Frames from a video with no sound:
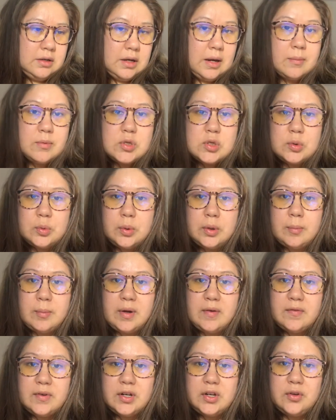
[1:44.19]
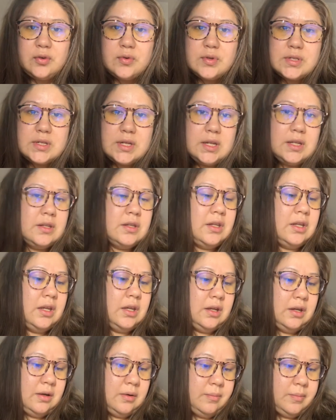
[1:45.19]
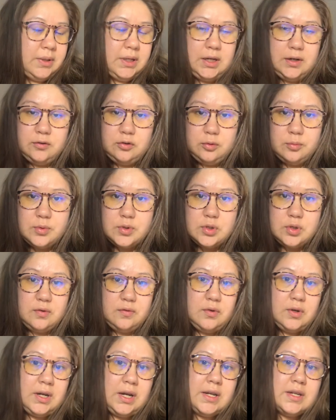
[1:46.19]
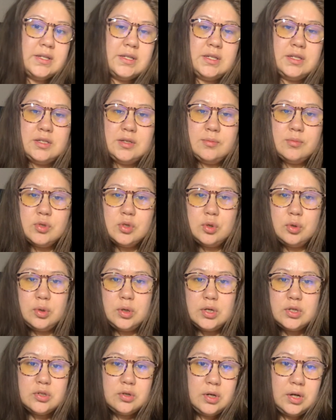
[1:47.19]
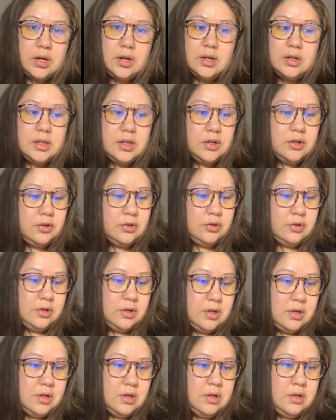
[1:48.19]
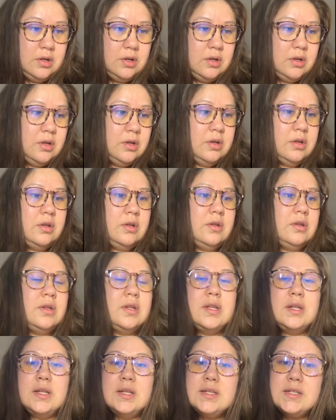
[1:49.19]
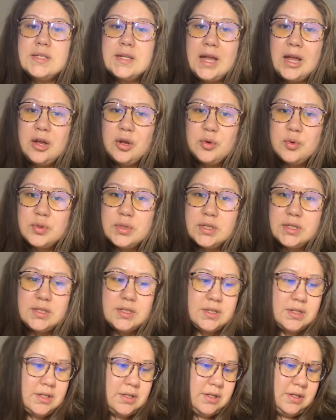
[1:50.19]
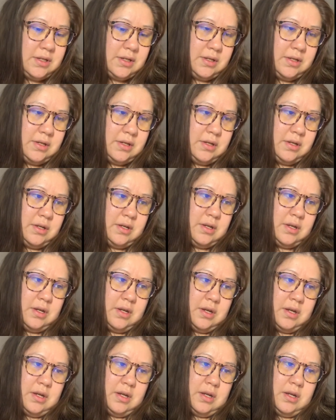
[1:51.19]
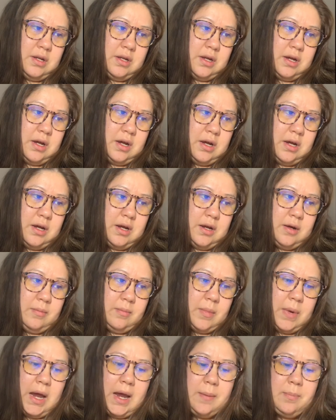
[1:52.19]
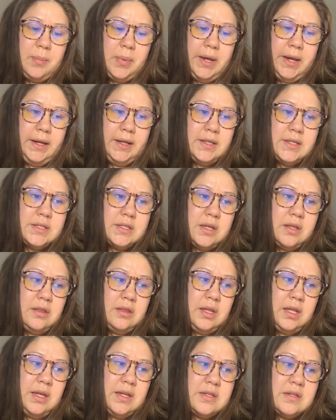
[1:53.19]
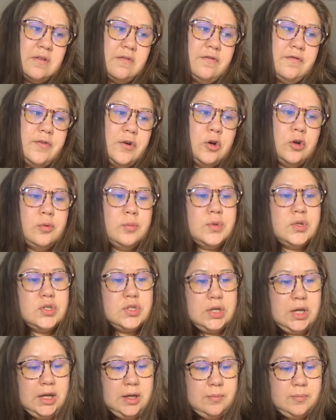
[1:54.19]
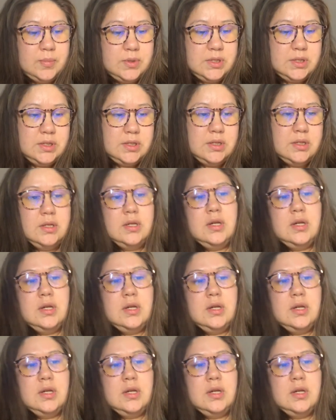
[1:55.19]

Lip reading: I'm doing my videos in the playroom. So if you guys see some toys or hear little sound, it's... I picked these foam shapes...